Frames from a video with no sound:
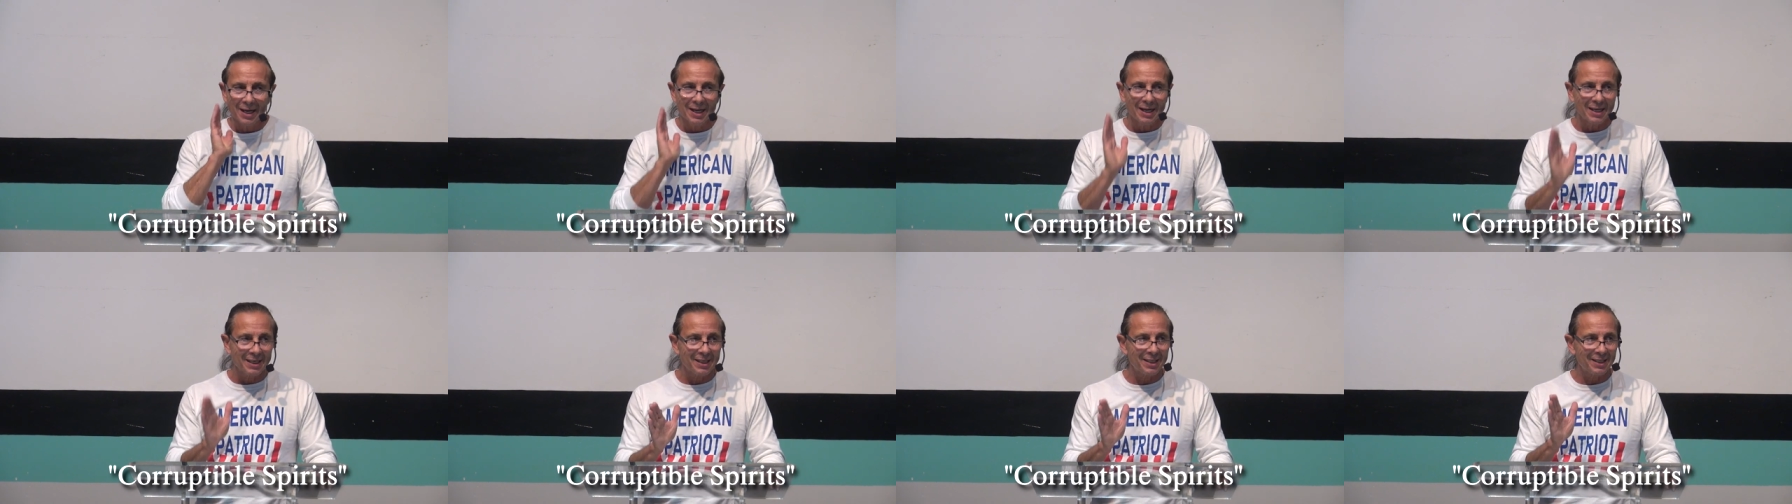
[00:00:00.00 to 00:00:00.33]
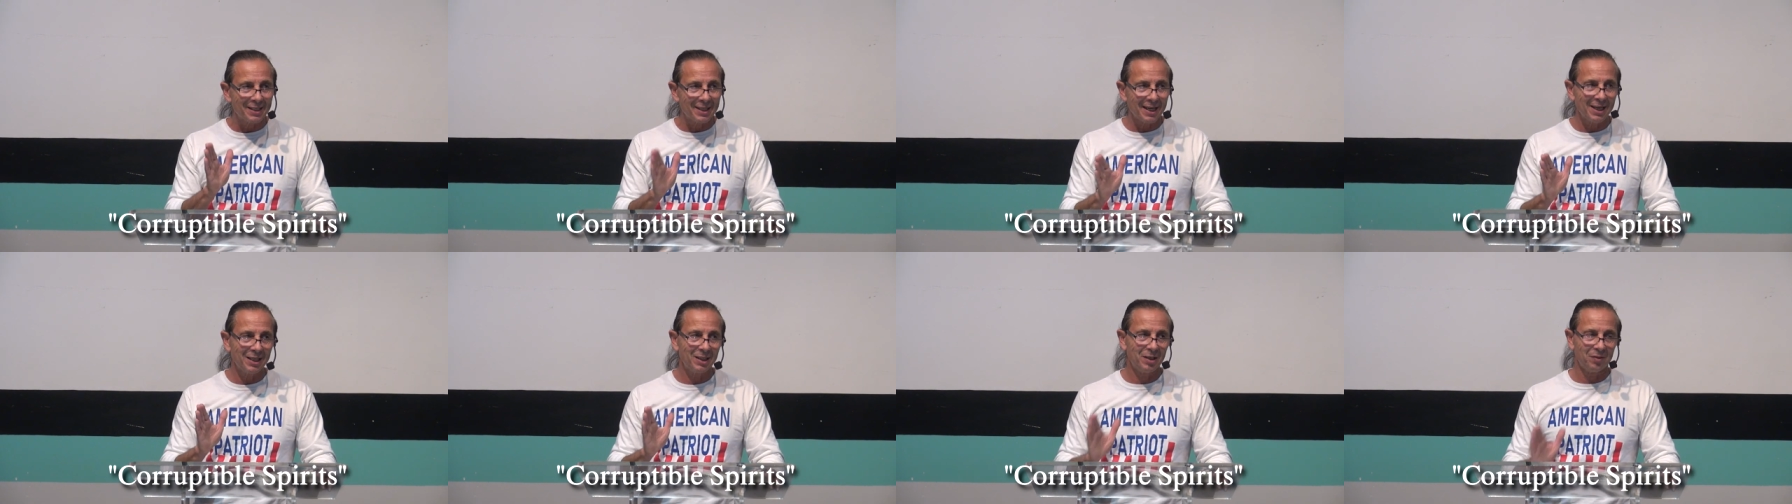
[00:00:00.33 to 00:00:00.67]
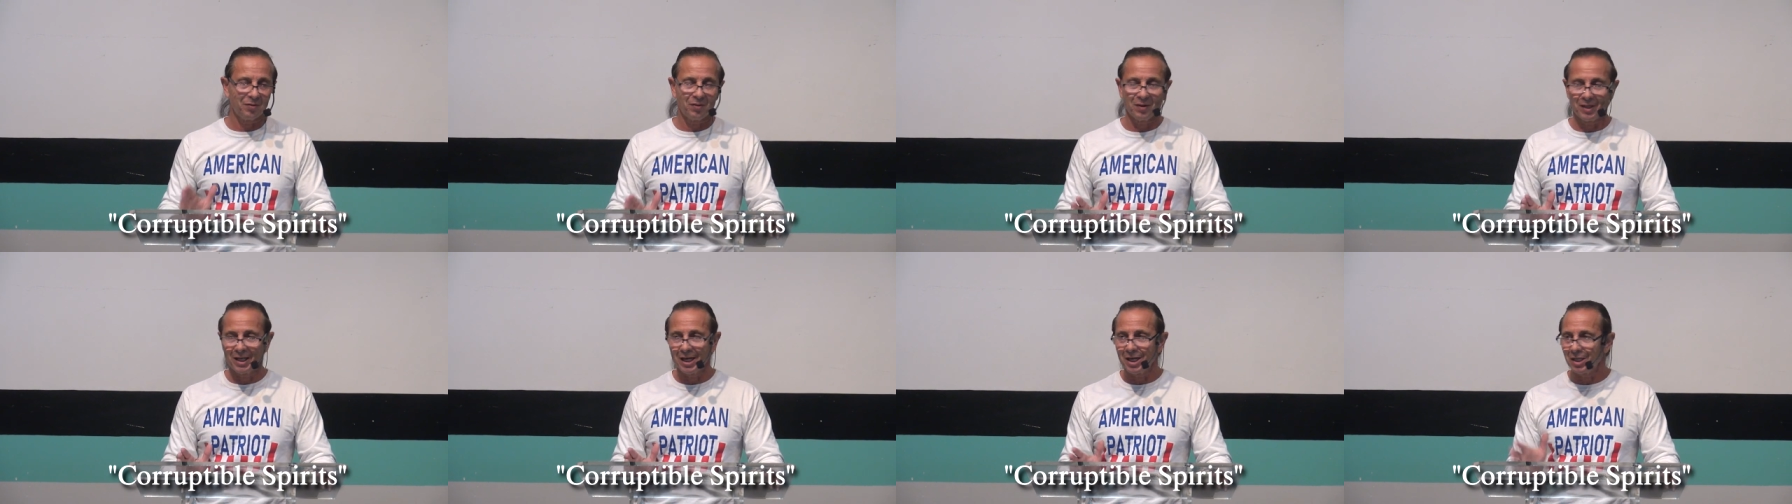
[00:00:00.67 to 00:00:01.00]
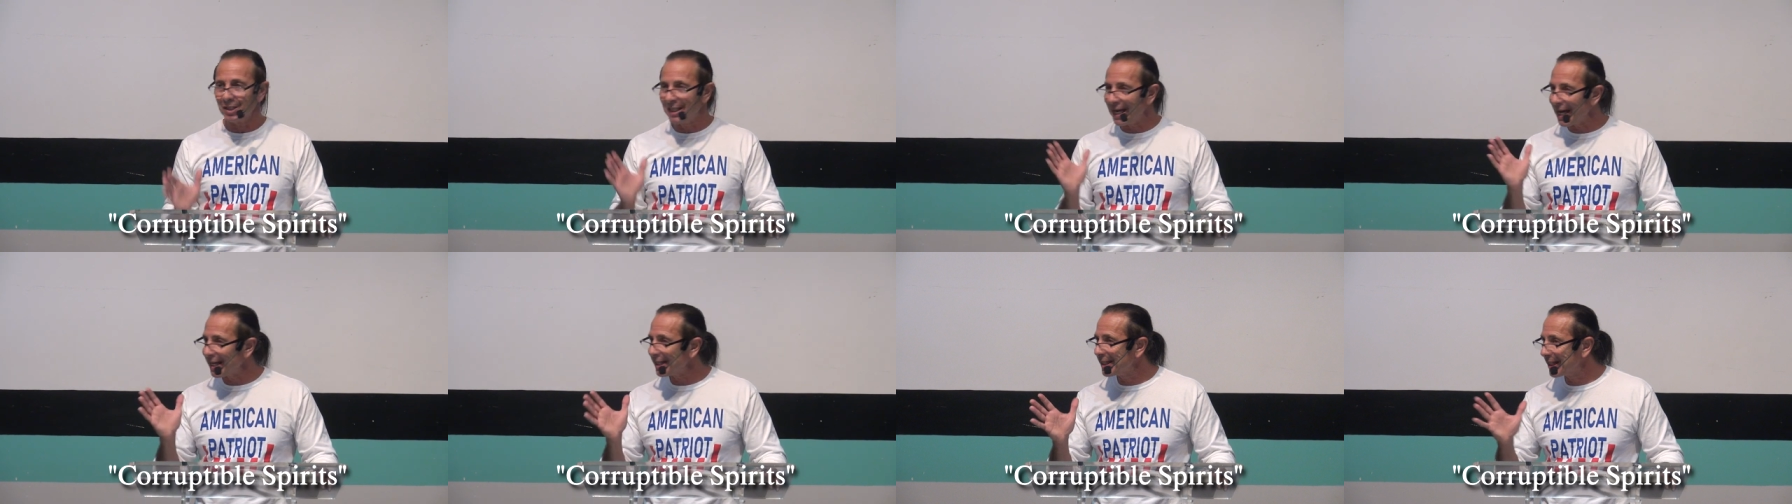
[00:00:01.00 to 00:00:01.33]
Sanctification.
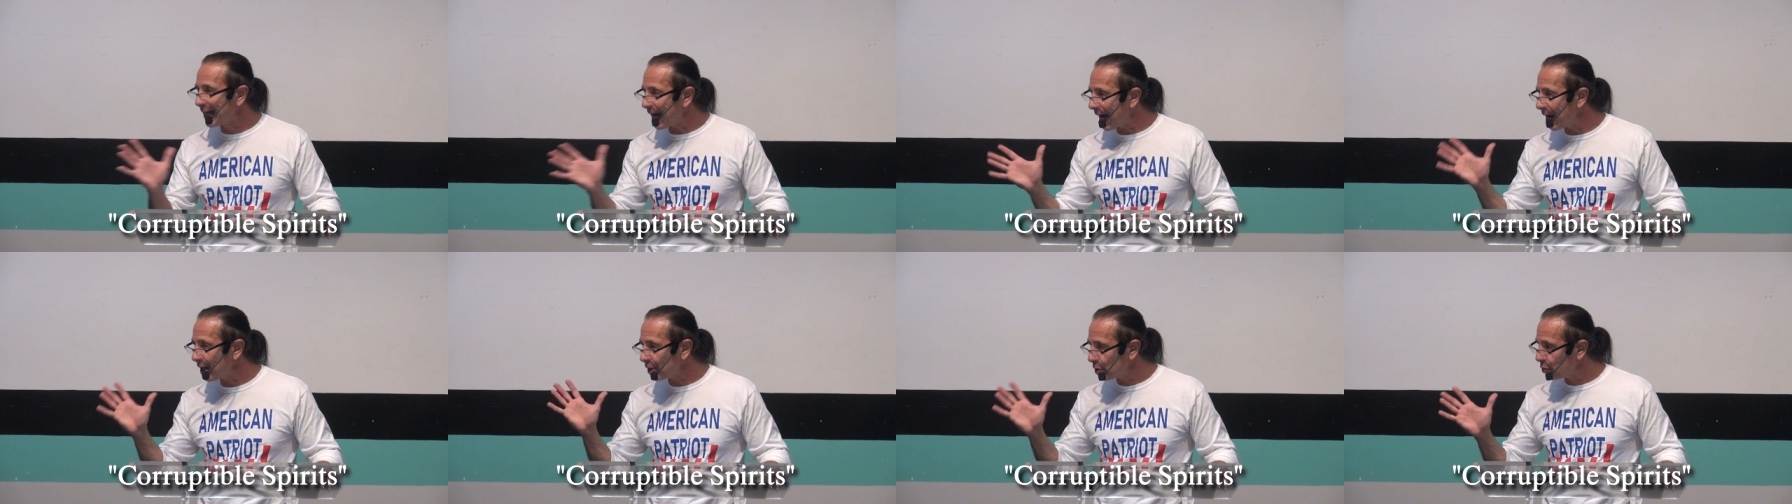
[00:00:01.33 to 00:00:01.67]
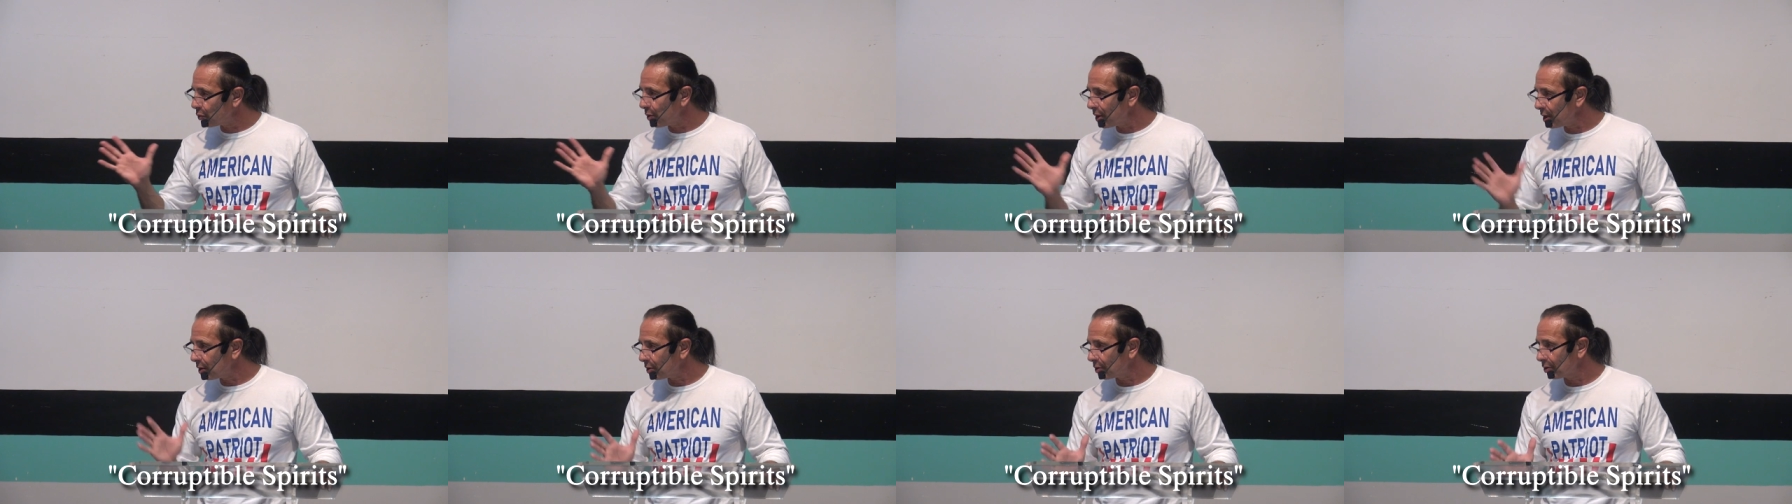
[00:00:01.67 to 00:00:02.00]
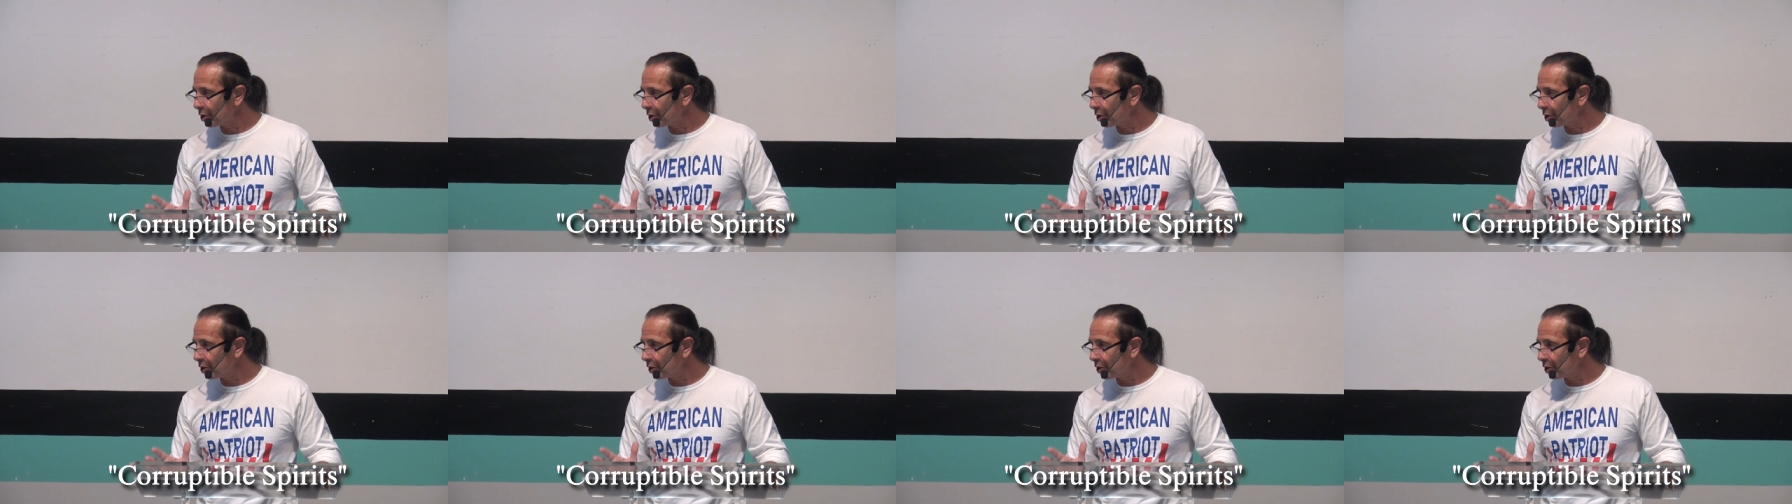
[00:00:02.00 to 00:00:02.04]
That's God's will.